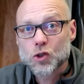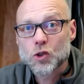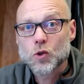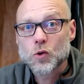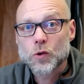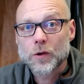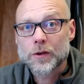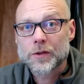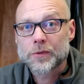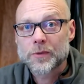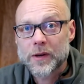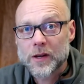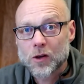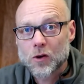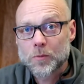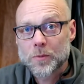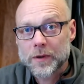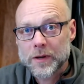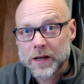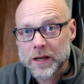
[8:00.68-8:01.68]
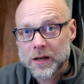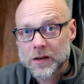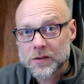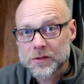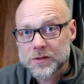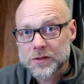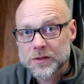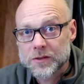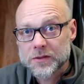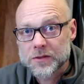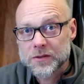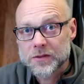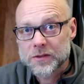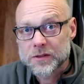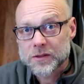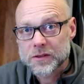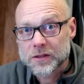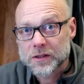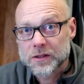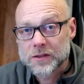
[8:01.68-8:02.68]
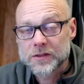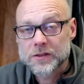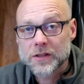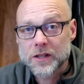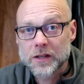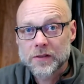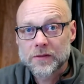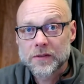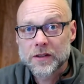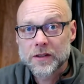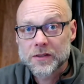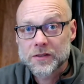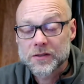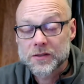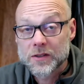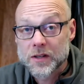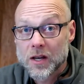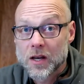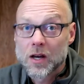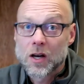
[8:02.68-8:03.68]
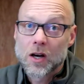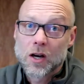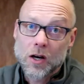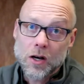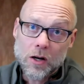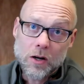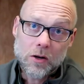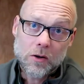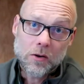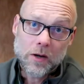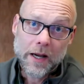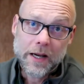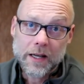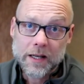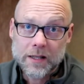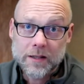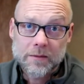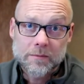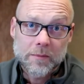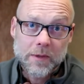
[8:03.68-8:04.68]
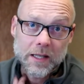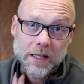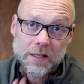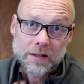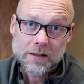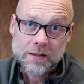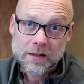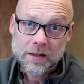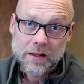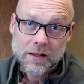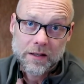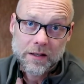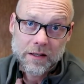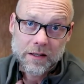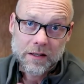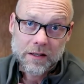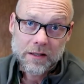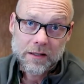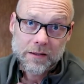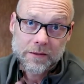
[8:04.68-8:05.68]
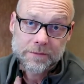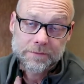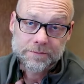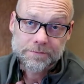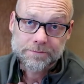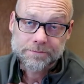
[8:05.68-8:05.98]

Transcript: 2 or 3 open houses instead of this, oh, I can meet on